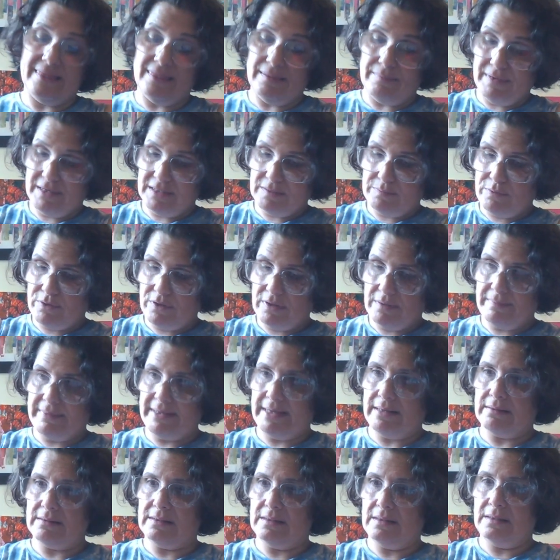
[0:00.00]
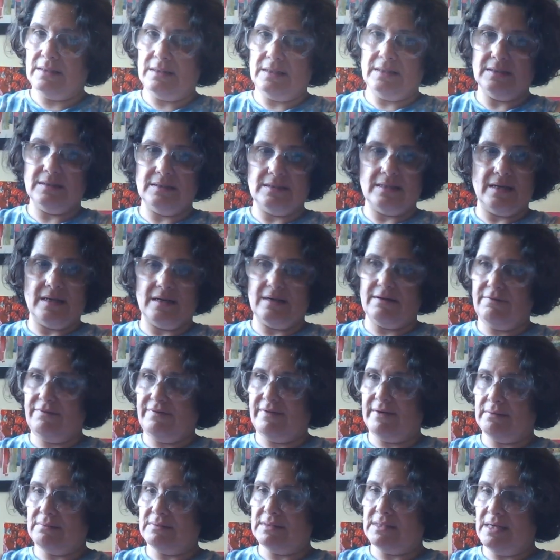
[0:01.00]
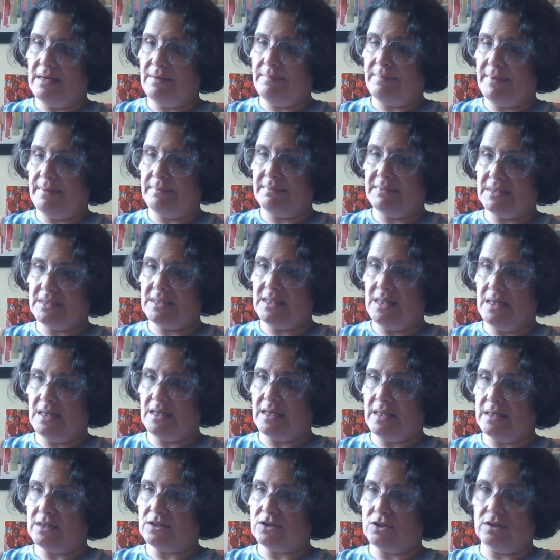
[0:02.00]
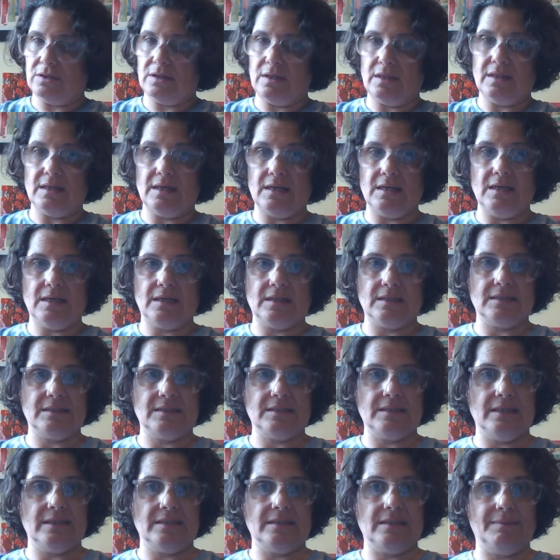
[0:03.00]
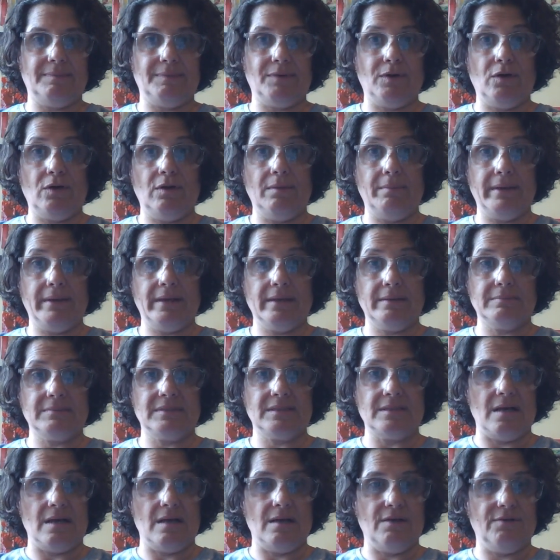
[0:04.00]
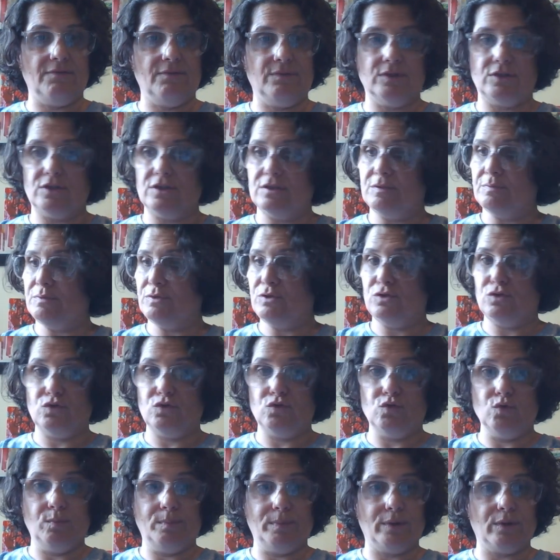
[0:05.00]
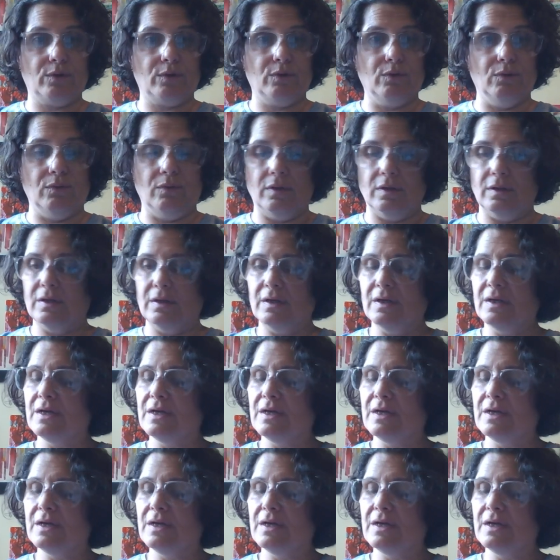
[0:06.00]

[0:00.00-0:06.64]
the best part about it is that I found out by mistake, actually, that he can stand up all by himself, which is super cool.